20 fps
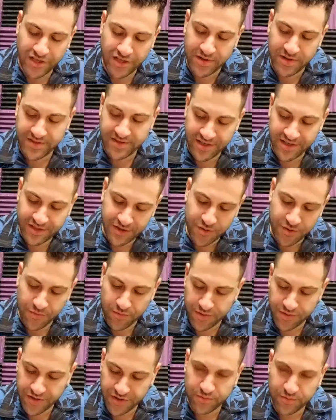wanted to ask
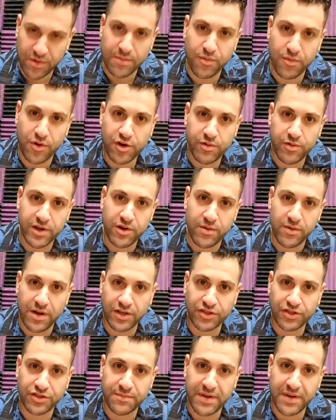you just one more quick
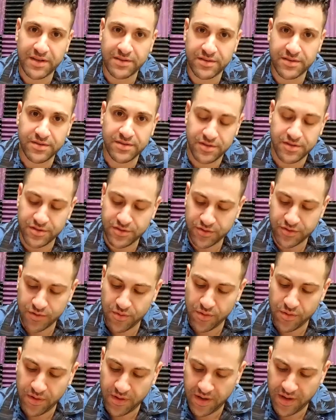question about the
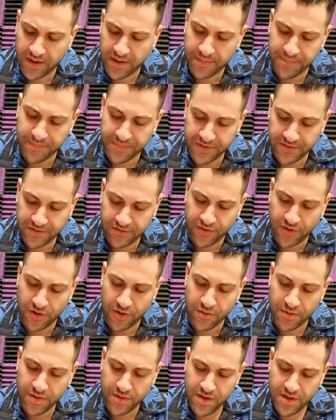school.
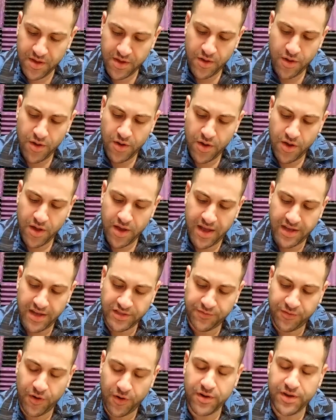So
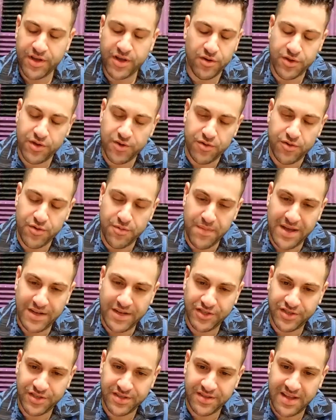as far, you
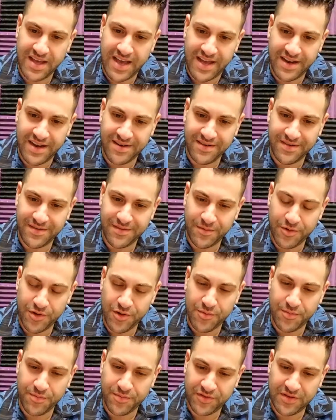mentioned that
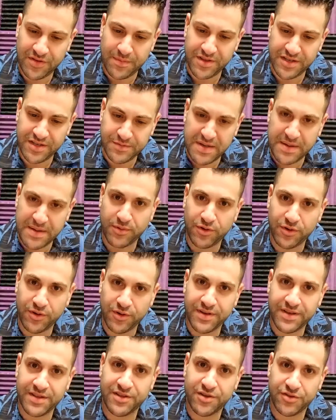some of these people
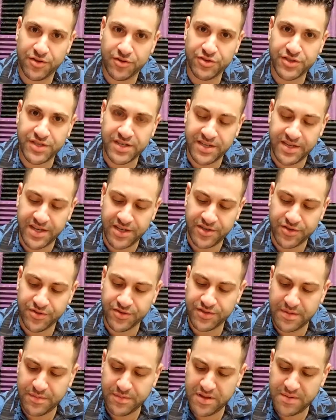are in their
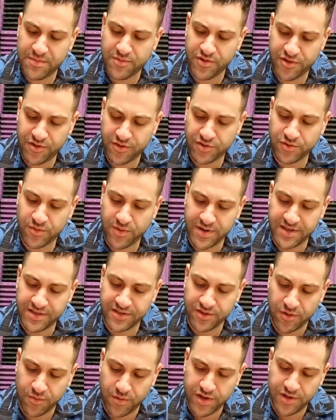teenagers, some of them are in their 20s.
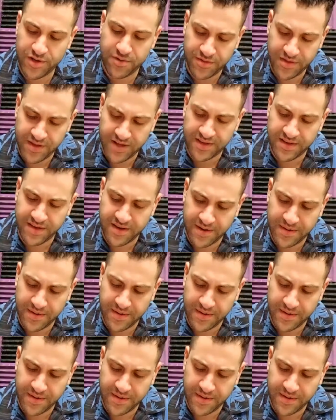So what do you think,